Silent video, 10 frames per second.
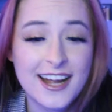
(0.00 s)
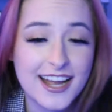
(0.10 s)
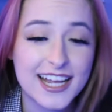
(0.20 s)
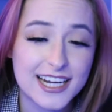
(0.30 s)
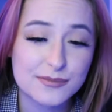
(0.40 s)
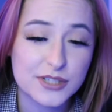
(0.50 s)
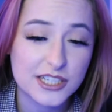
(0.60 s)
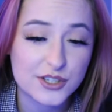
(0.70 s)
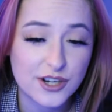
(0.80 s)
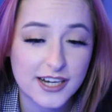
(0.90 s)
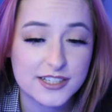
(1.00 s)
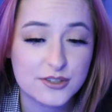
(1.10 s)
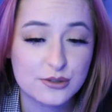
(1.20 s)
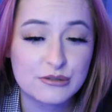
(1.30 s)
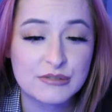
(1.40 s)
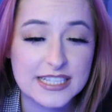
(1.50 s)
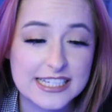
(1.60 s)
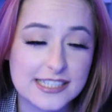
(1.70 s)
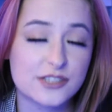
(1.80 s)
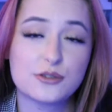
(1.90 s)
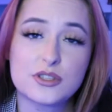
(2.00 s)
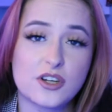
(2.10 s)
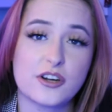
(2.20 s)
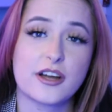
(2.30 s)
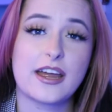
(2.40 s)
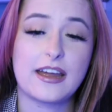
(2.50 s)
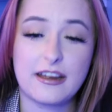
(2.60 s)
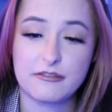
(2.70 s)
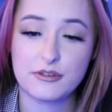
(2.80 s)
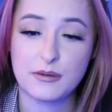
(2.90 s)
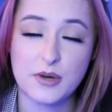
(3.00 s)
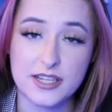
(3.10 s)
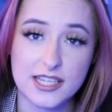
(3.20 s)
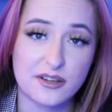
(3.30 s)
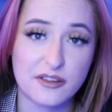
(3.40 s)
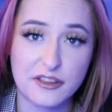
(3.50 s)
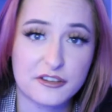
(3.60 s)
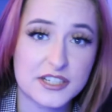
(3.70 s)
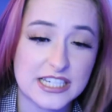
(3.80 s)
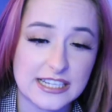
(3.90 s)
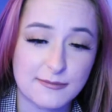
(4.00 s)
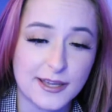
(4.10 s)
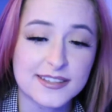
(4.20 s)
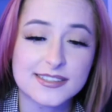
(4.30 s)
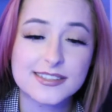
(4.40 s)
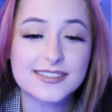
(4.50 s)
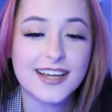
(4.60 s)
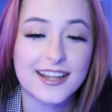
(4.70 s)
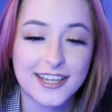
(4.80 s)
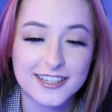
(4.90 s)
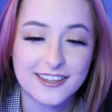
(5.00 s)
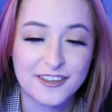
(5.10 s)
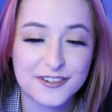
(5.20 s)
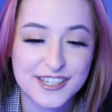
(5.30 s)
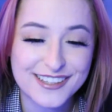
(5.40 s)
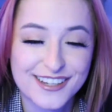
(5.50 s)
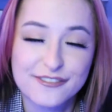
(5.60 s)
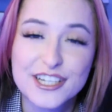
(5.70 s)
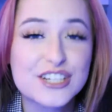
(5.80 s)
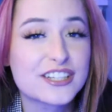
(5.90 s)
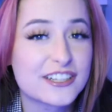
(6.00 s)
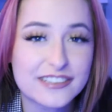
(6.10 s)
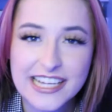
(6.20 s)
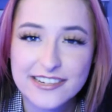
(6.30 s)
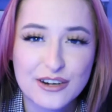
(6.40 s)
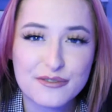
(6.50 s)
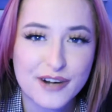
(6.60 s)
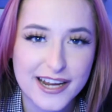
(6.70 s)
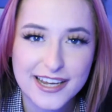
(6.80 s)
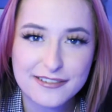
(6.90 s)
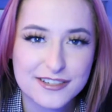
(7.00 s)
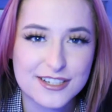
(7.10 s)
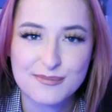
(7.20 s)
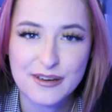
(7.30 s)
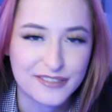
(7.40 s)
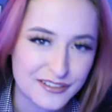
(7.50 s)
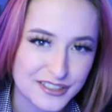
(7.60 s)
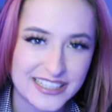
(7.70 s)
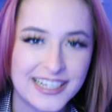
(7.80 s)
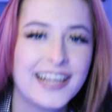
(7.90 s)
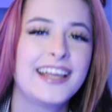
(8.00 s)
And I'm going to try to release a new song every month on the 13th because I like the 13th, and eventually it'll land on a Friday, which is my favorite.